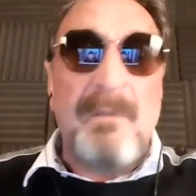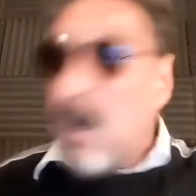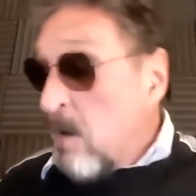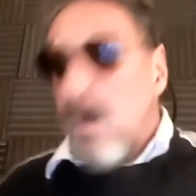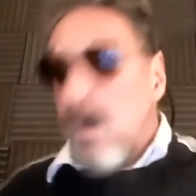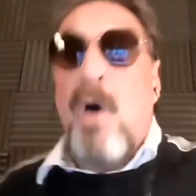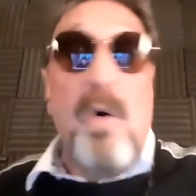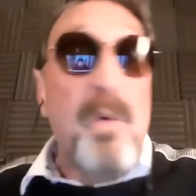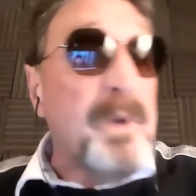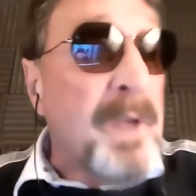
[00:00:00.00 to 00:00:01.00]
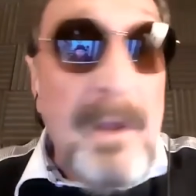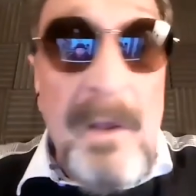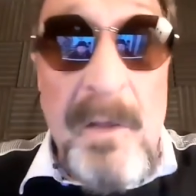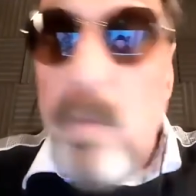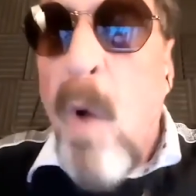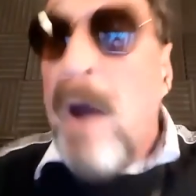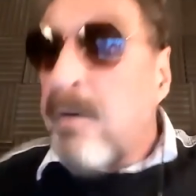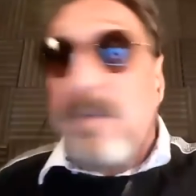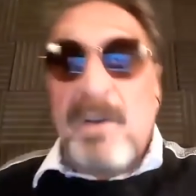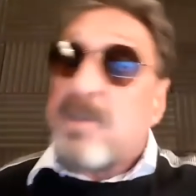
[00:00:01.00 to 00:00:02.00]
I come home and the
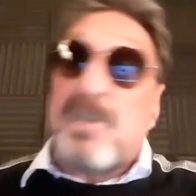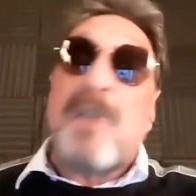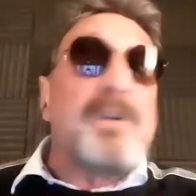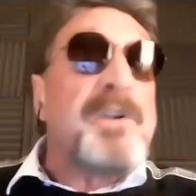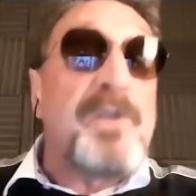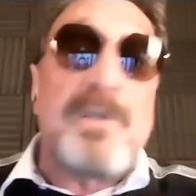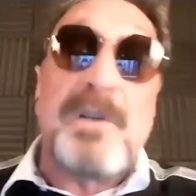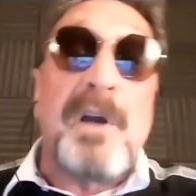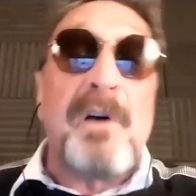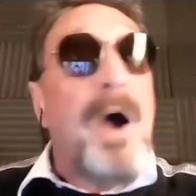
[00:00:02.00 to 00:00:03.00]
wife that 7 years ago